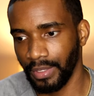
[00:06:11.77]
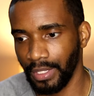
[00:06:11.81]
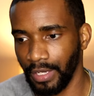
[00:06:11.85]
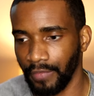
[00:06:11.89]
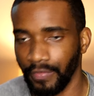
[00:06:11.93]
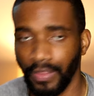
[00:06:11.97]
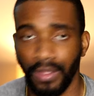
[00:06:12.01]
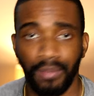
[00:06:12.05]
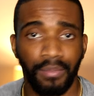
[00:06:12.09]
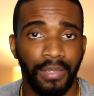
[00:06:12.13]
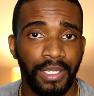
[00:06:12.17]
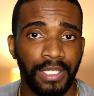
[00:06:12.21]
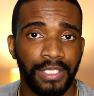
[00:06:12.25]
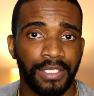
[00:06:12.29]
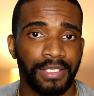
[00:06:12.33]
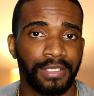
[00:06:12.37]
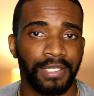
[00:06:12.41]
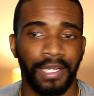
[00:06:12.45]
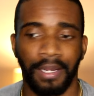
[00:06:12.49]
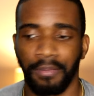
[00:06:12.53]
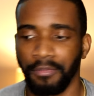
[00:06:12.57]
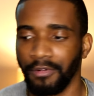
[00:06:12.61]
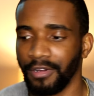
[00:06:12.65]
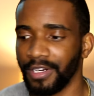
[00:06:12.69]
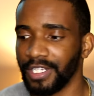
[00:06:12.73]
If that means
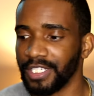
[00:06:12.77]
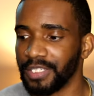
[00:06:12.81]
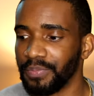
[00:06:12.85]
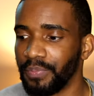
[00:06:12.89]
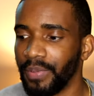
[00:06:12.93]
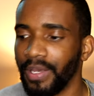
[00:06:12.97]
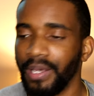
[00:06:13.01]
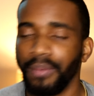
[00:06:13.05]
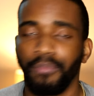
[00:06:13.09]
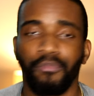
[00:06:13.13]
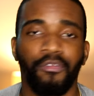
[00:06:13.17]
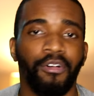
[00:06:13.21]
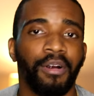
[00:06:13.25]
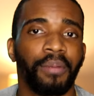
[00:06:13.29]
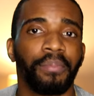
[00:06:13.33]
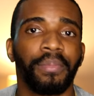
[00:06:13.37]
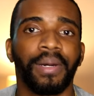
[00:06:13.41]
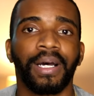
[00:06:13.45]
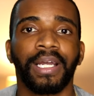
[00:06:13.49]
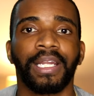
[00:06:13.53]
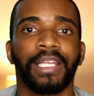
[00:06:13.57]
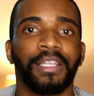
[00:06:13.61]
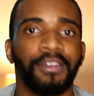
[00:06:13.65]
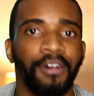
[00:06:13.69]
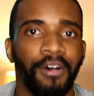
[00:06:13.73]
I'm going to spend more
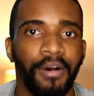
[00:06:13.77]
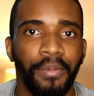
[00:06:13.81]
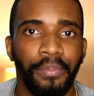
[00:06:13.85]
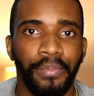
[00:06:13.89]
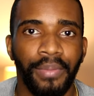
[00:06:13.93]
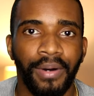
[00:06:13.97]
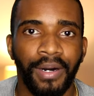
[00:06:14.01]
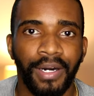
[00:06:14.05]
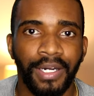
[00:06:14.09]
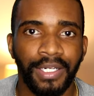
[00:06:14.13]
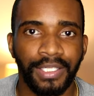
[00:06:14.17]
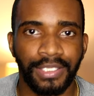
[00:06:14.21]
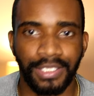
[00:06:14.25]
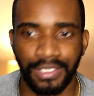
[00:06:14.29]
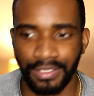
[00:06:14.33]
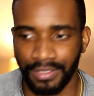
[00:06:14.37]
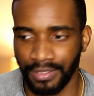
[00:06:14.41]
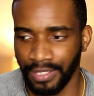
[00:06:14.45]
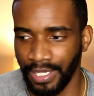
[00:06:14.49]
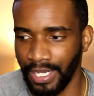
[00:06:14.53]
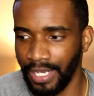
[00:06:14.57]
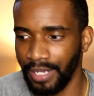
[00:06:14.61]
money on books